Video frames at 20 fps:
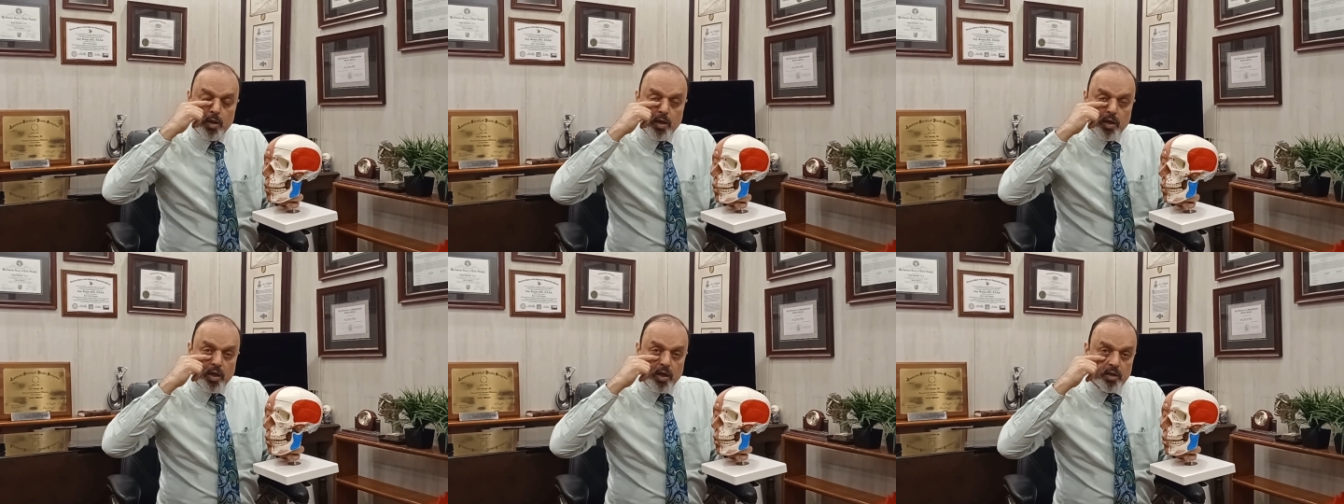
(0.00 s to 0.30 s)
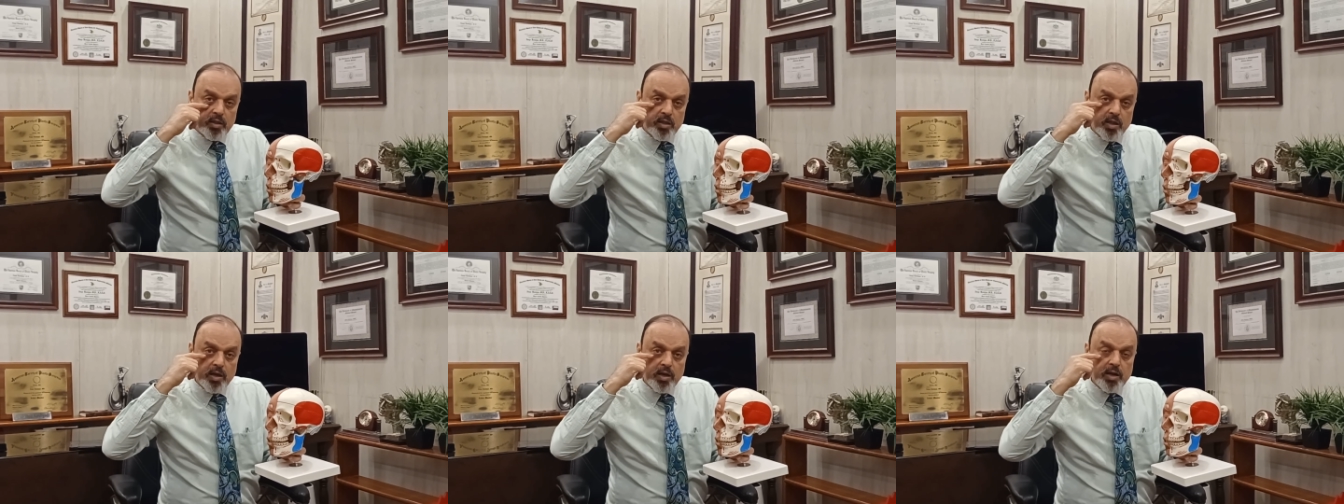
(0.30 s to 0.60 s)

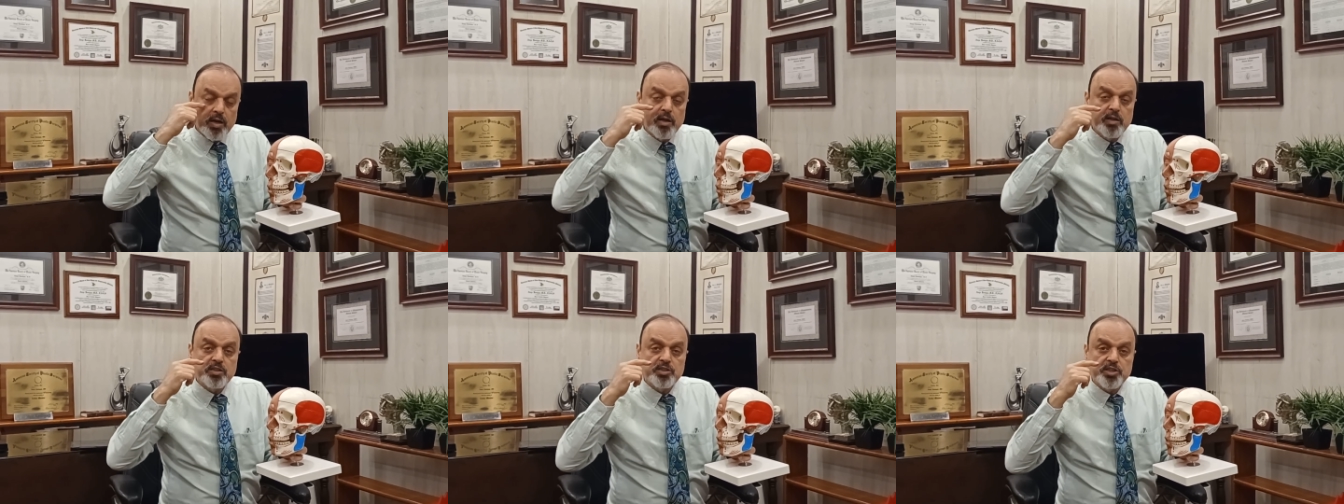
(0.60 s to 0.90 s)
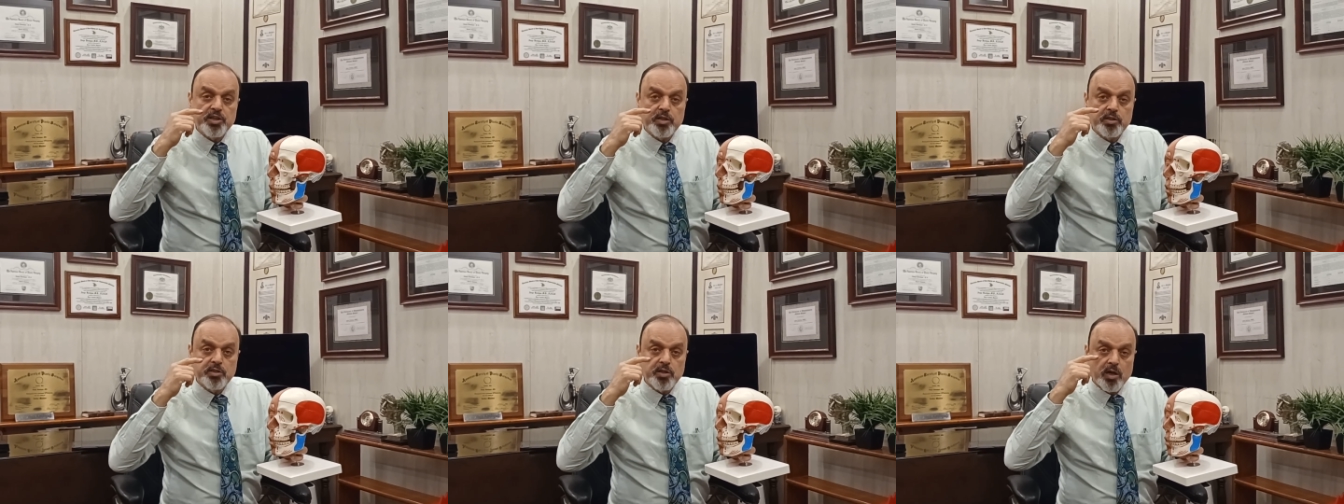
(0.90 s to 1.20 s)
and the lid
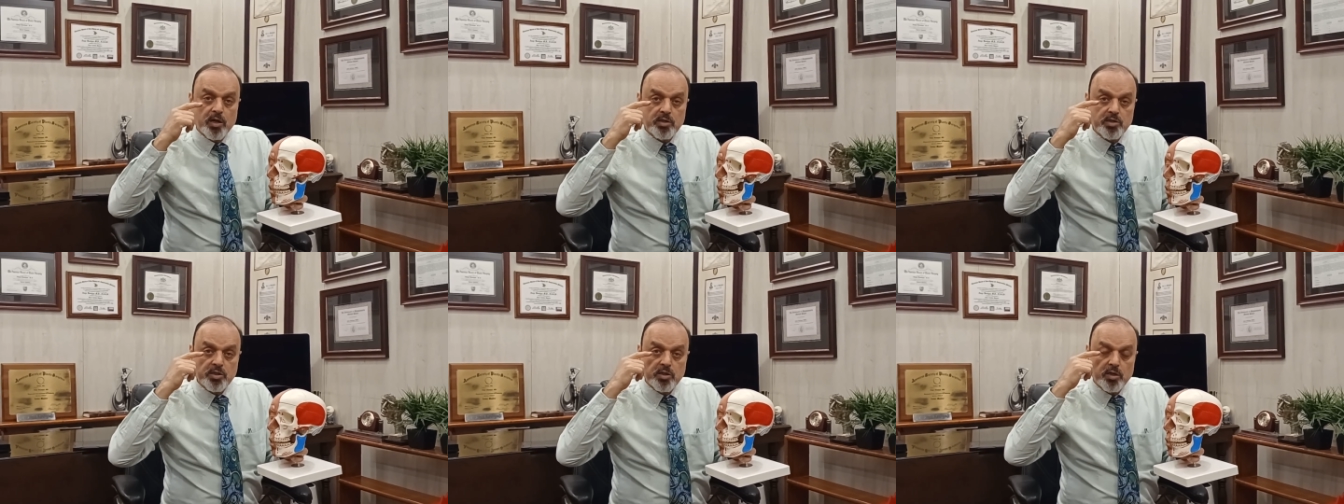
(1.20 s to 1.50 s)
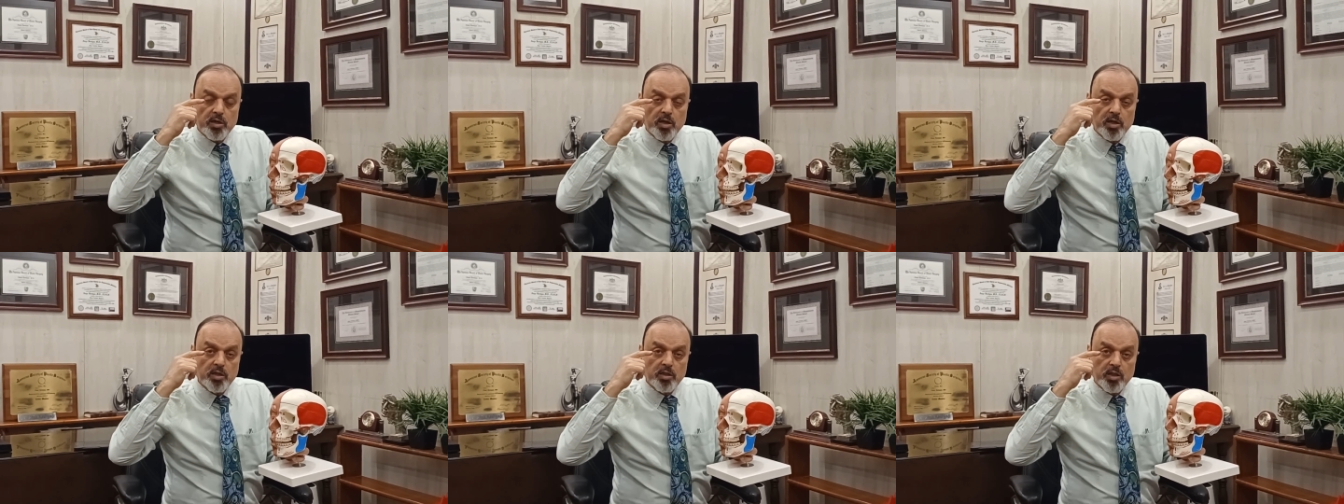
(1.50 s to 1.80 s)
cheek
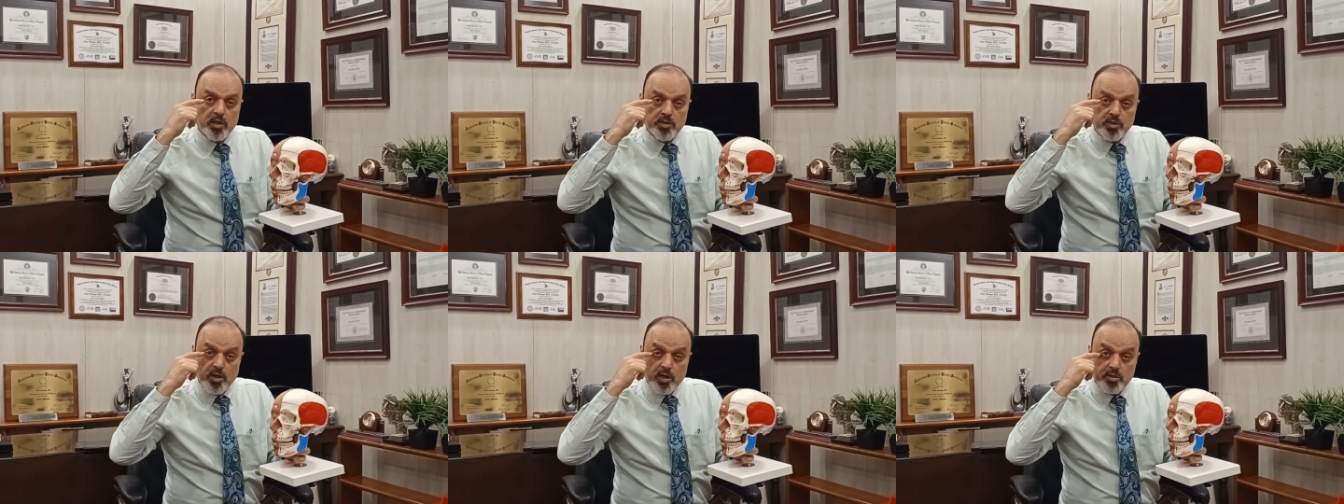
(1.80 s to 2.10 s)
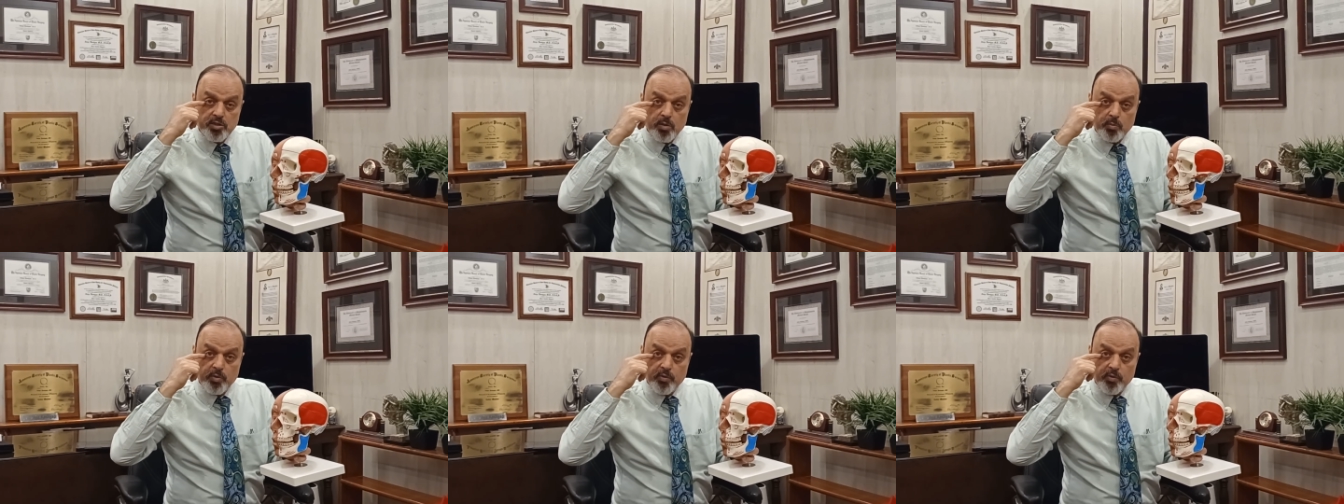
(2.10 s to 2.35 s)
junction, the junction